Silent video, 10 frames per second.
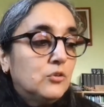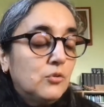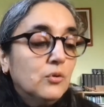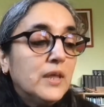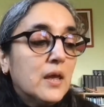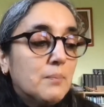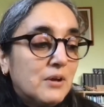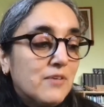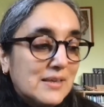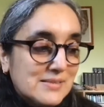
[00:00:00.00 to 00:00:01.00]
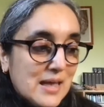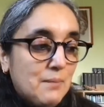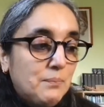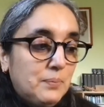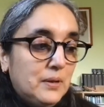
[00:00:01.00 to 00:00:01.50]
Through the above
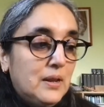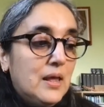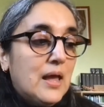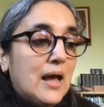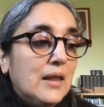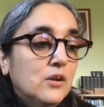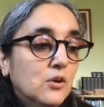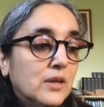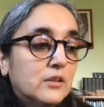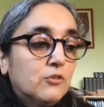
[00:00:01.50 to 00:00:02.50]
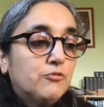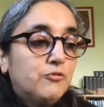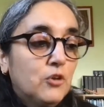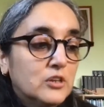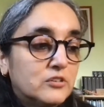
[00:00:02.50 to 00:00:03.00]
example, I look at the
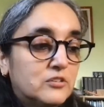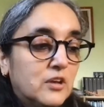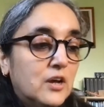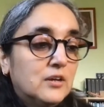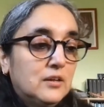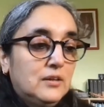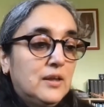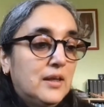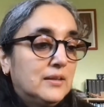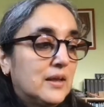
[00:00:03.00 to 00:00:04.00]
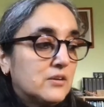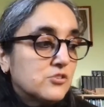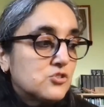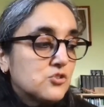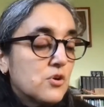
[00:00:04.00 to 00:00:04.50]
full circle that a
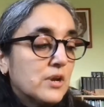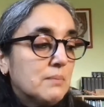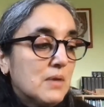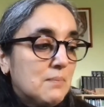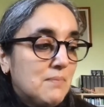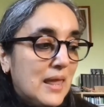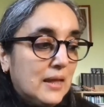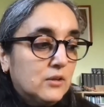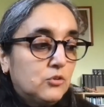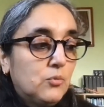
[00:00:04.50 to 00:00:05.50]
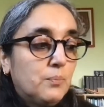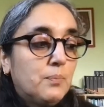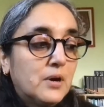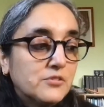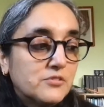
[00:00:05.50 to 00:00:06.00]
story may make through
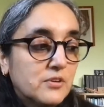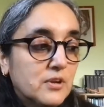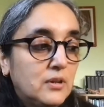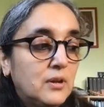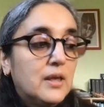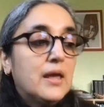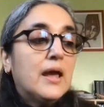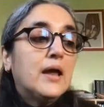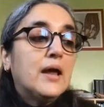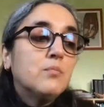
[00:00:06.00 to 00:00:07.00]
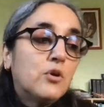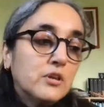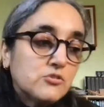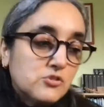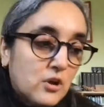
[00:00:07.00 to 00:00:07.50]
personal and more
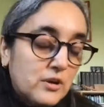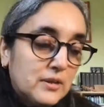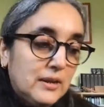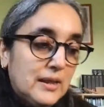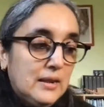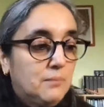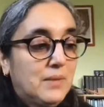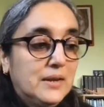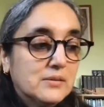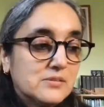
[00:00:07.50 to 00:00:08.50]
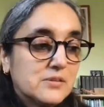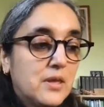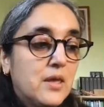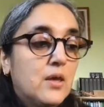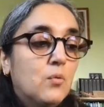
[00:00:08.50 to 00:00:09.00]
historical elements,
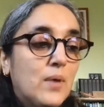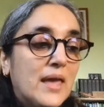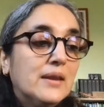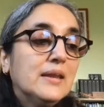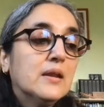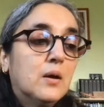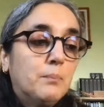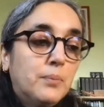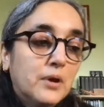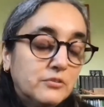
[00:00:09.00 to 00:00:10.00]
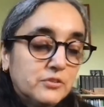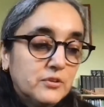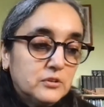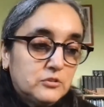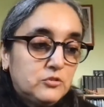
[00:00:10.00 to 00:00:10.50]
wherein a
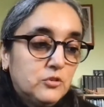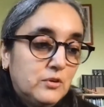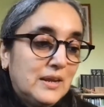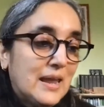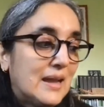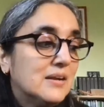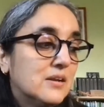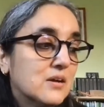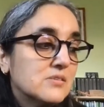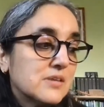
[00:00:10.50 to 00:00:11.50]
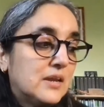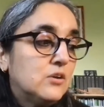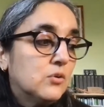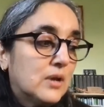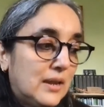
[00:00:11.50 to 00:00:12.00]
personal story enters
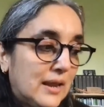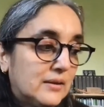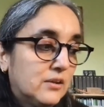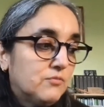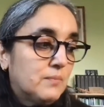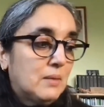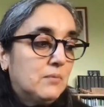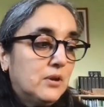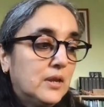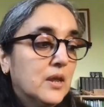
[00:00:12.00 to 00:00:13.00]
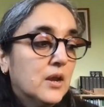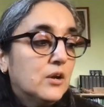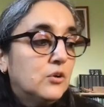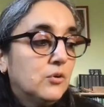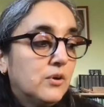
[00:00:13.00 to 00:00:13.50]
into collective memory
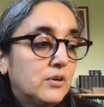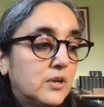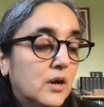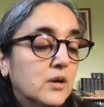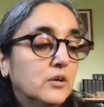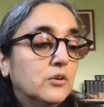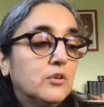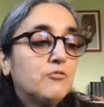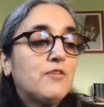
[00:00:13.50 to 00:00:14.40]
to return to the